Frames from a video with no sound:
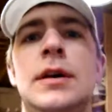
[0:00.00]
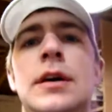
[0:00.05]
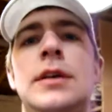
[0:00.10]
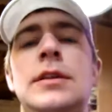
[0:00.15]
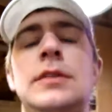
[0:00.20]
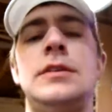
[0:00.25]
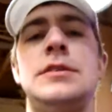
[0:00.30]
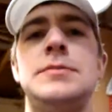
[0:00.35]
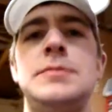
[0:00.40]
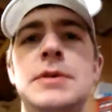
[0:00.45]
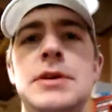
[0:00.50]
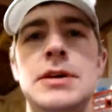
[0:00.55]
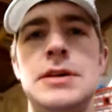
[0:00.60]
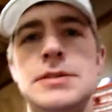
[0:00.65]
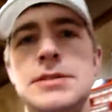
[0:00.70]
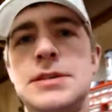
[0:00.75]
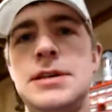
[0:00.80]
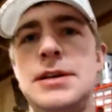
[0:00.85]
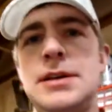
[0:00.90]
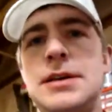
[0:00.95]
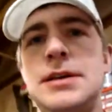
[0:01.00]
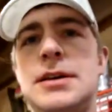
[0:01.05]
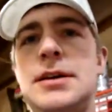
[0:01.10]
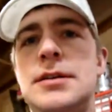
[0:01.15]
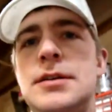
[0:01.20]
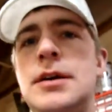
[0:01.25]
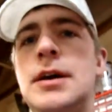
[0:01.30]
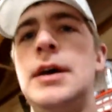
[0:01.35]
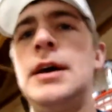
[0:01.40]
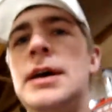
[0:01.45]
Hi there, it's me Isaiah
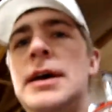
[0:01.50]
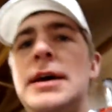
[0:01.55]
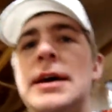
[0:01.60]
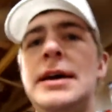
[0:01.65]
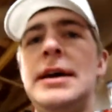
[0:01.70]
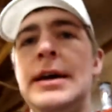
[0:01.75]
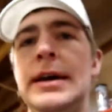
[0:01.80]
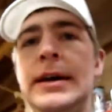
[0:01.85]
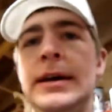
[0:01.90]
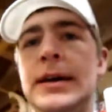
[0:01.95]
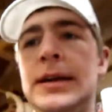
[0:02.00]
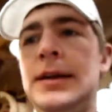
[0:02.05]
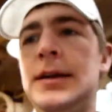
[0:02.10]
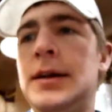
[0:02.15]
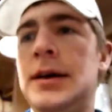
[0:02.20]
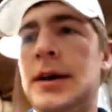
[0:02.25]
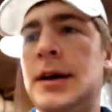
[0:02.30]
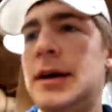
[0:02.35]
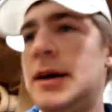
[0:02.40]
again, and